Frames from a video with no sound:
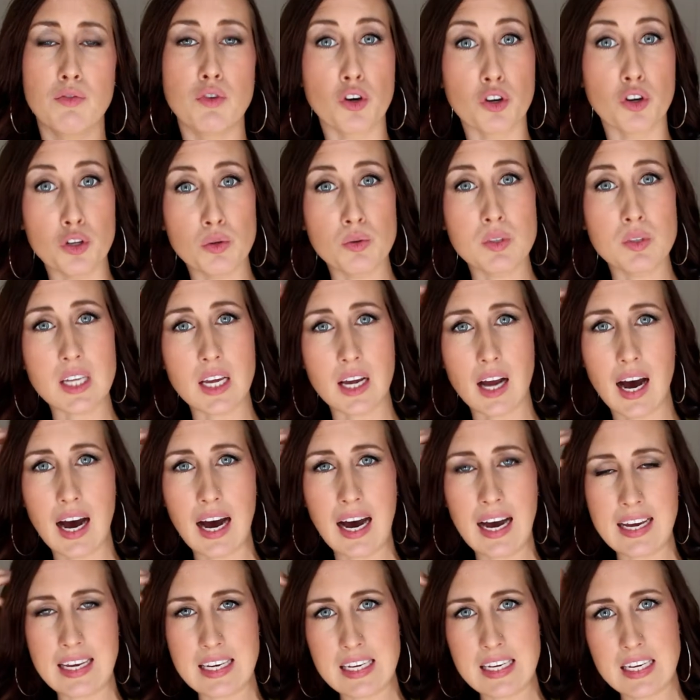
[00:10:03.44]
if you're using
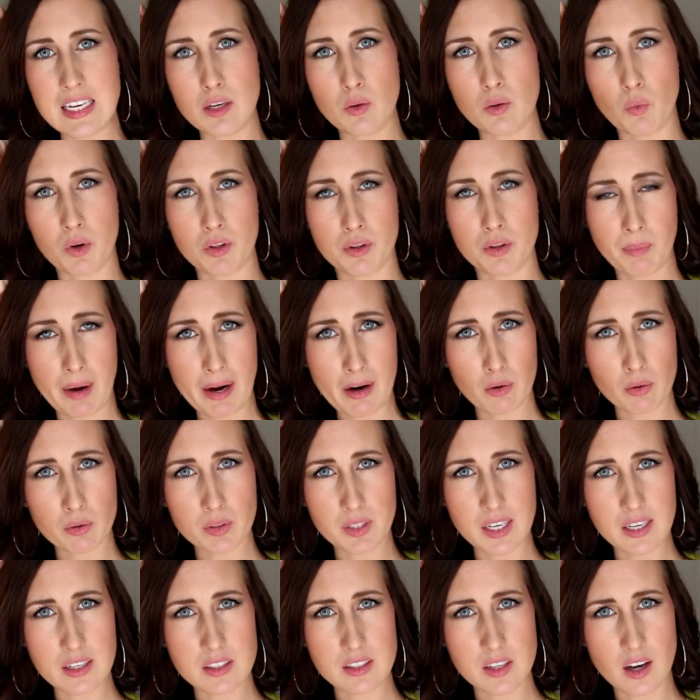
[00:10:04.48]
high heat where the
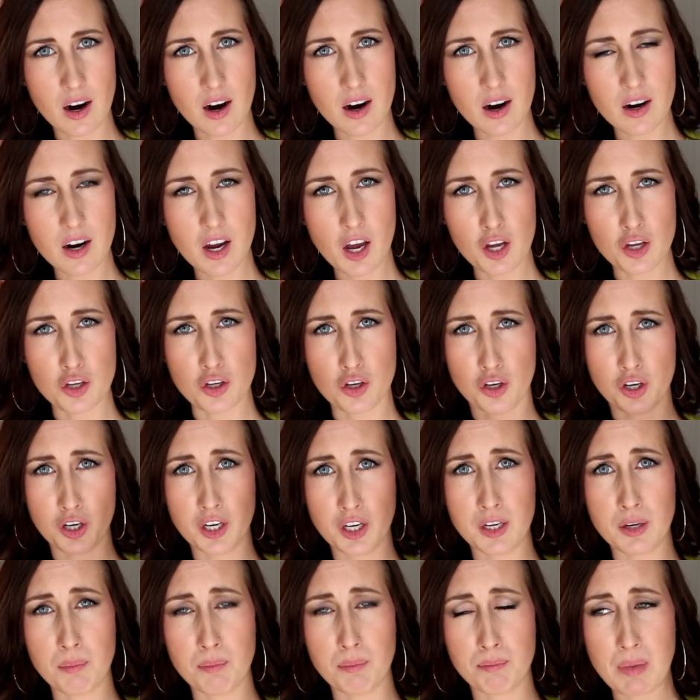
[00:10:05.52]
micro links are, you're
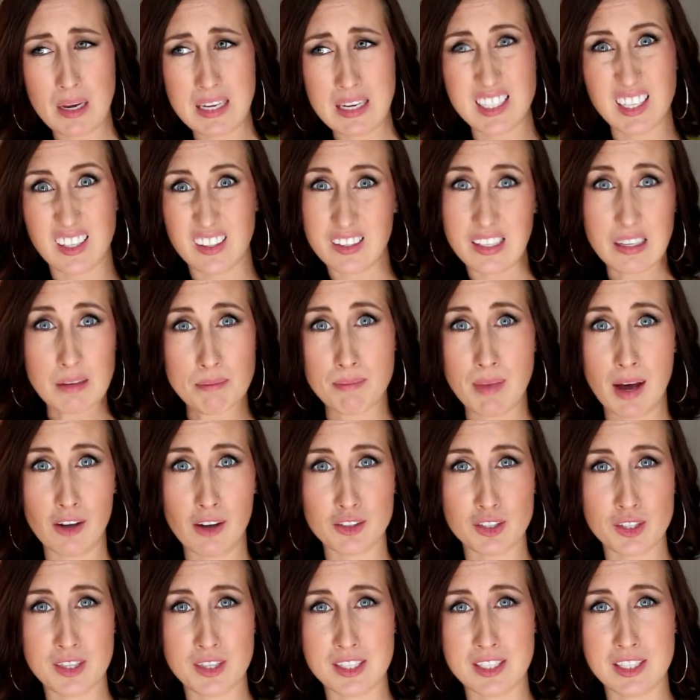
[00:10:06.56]
gonna basically
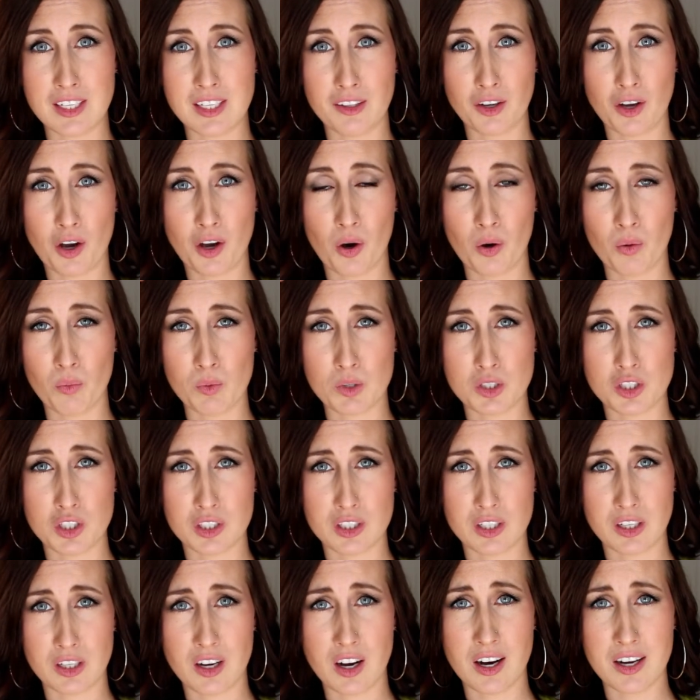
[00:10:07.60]
melt the silicone, which
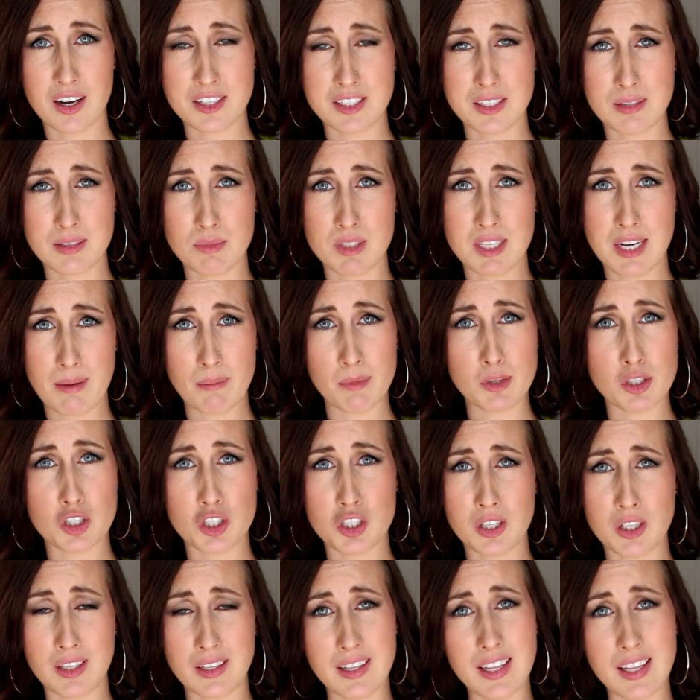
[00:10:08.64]
is gonna cause some
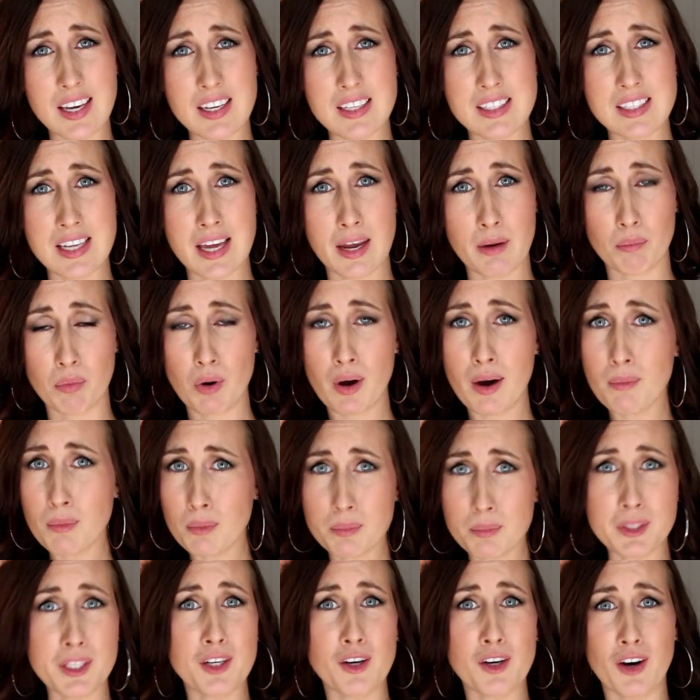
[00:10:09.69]
damage to the links and
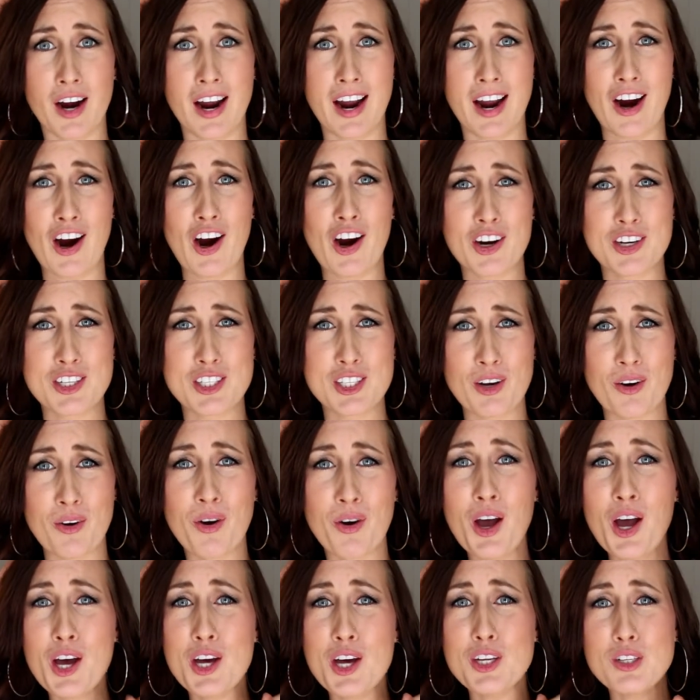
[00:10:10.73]
probably your hair,
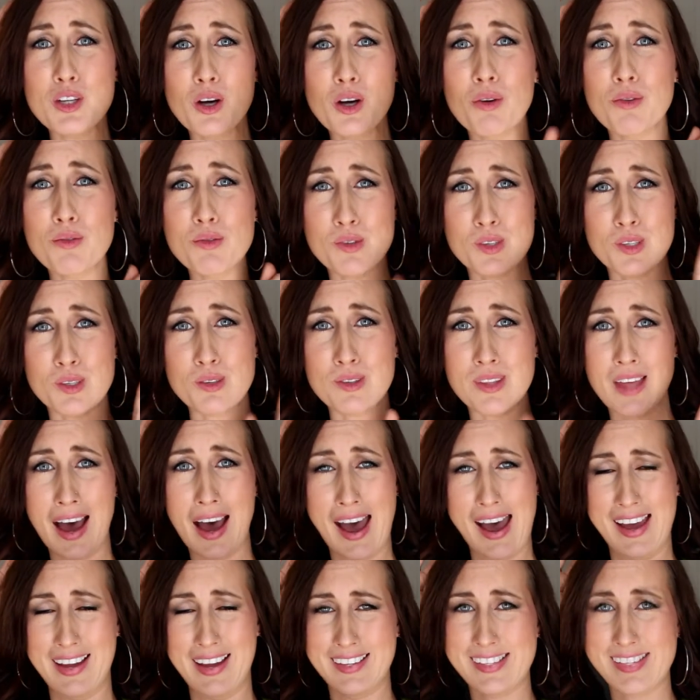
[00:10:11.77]
so don't do
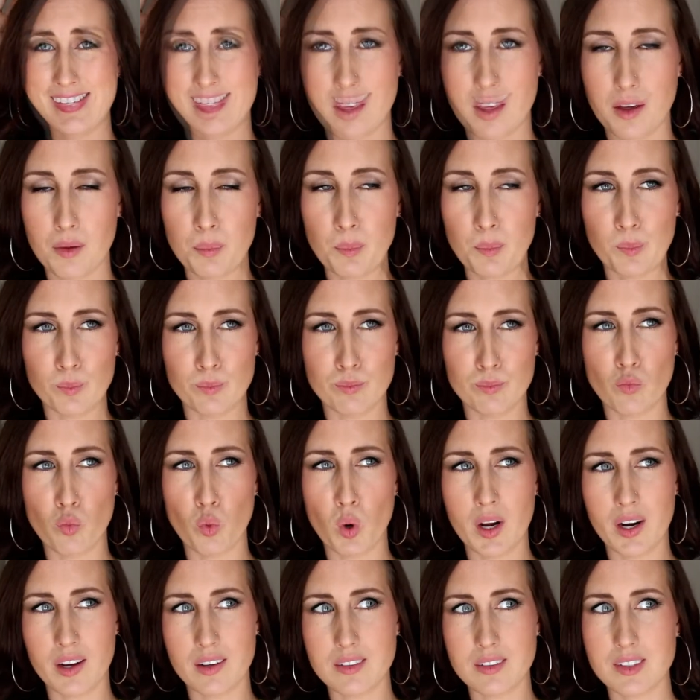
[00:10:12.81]
that.
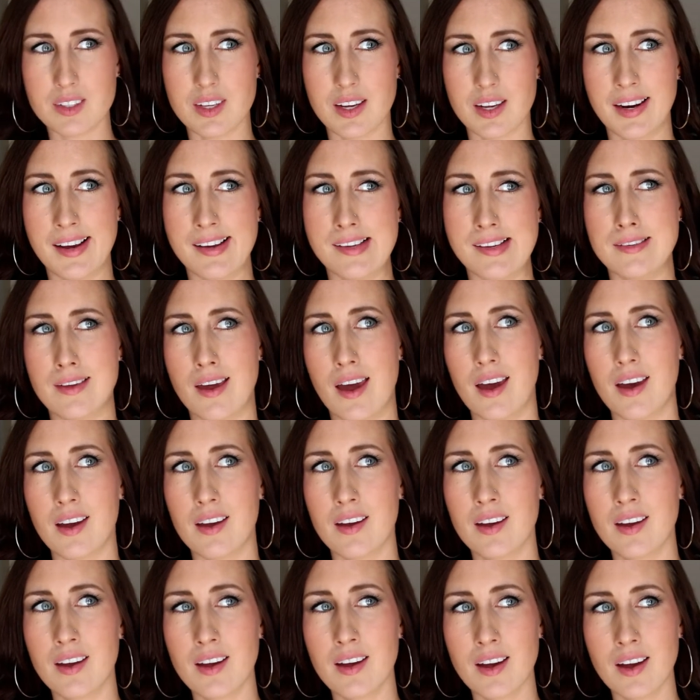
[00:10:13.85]
What else can I
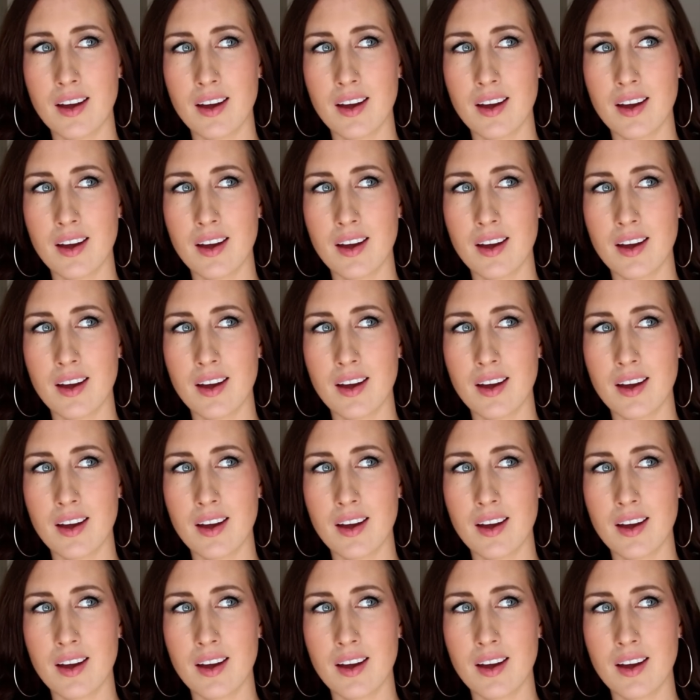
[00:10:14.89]
say?